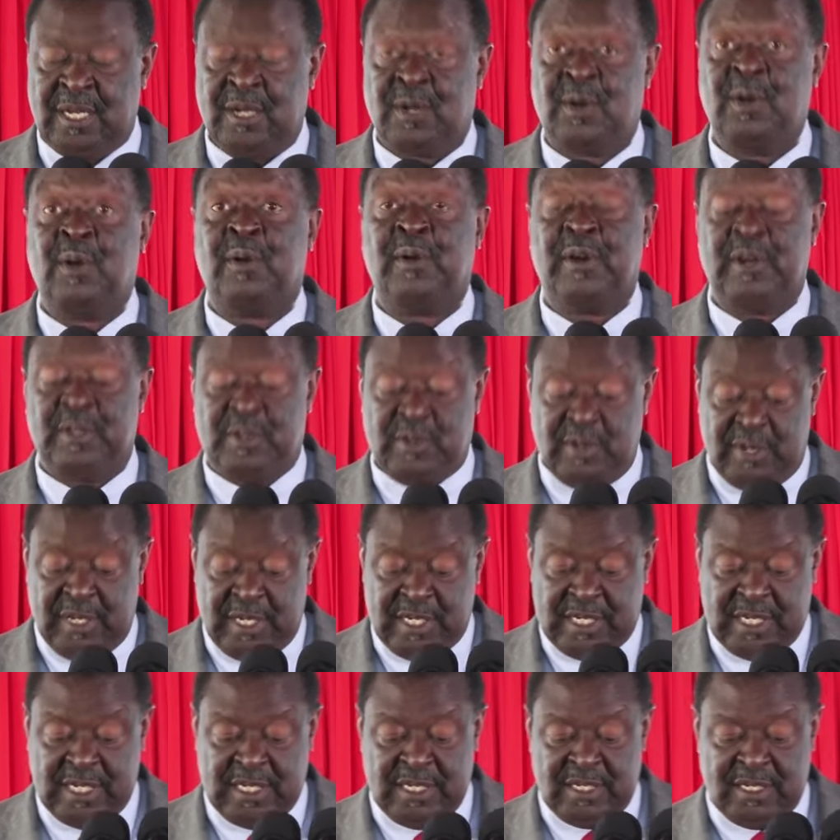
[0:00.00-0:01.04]

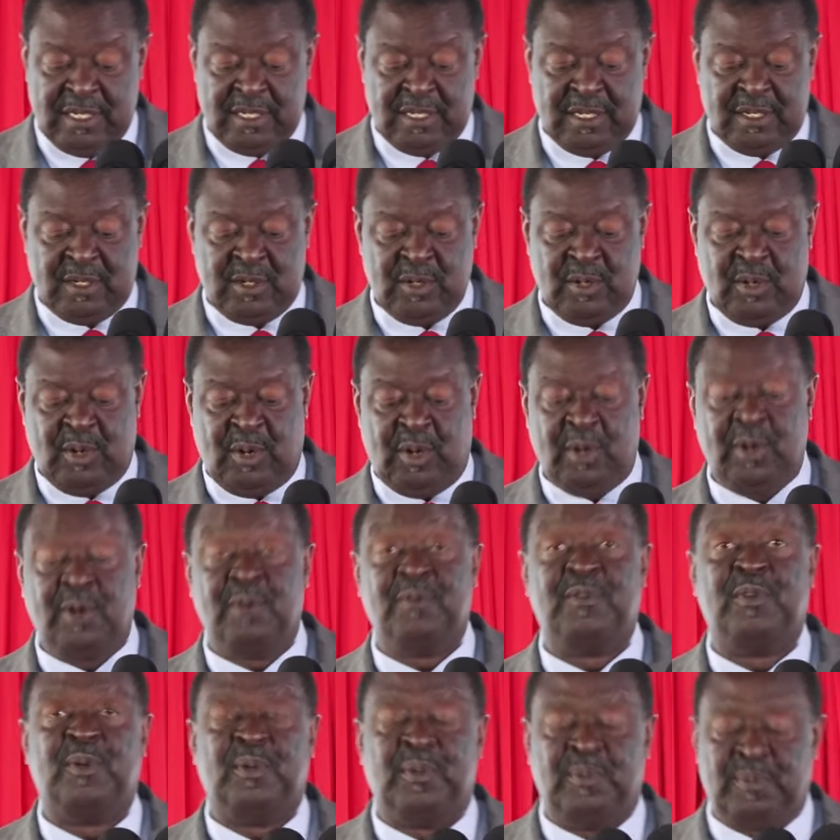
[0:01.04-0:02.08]
Congratulations to all
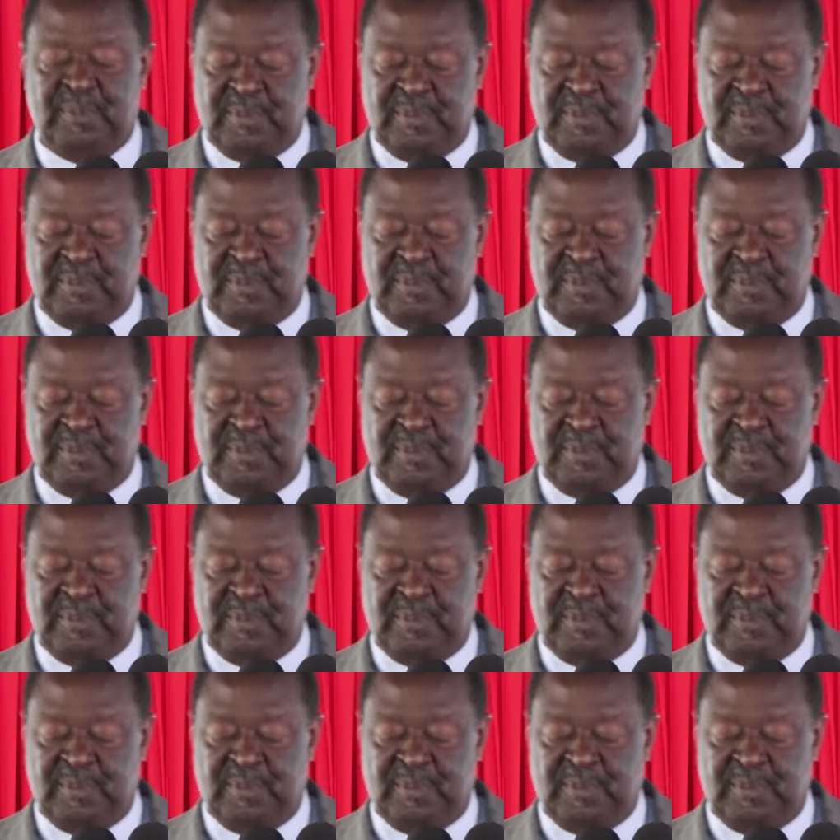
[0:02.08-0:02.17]
of you